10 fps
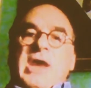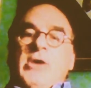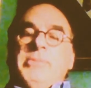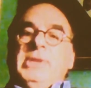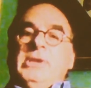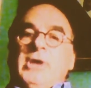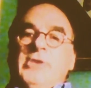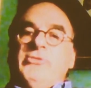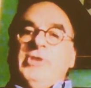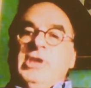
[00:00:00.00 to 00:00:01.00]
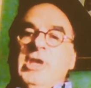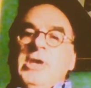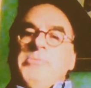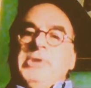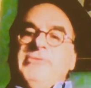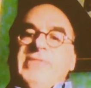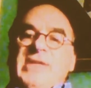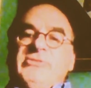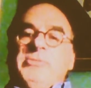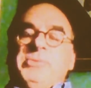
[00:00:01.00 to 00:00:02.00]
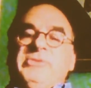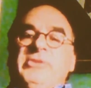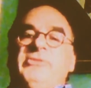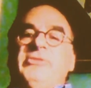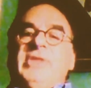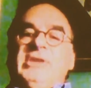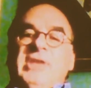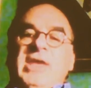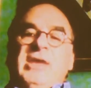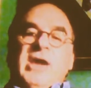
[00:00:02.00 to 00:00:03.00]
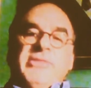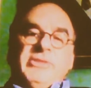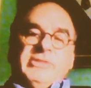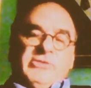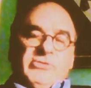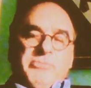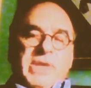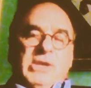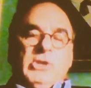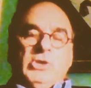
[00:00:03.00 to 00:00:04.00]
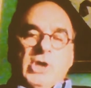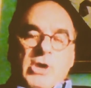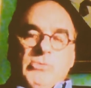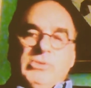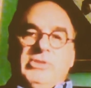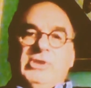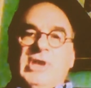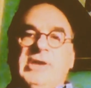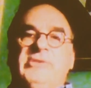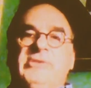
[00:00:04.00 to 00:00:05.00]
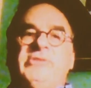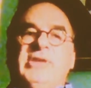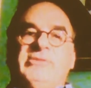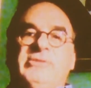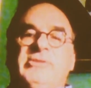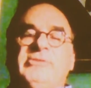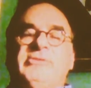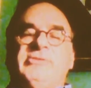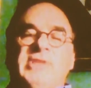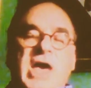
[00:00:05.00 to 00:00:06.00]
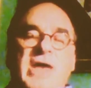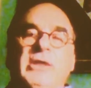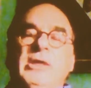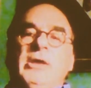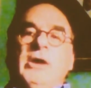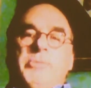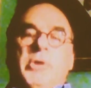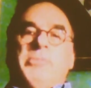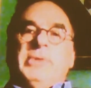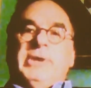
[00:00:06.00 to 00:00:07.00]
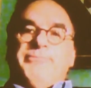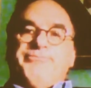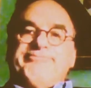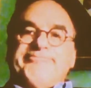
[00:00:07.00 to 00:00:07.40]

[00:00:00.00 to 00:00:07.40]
Caribbean country, but if that's the position they take, I think they should make it known to the United States that this is not appropriate.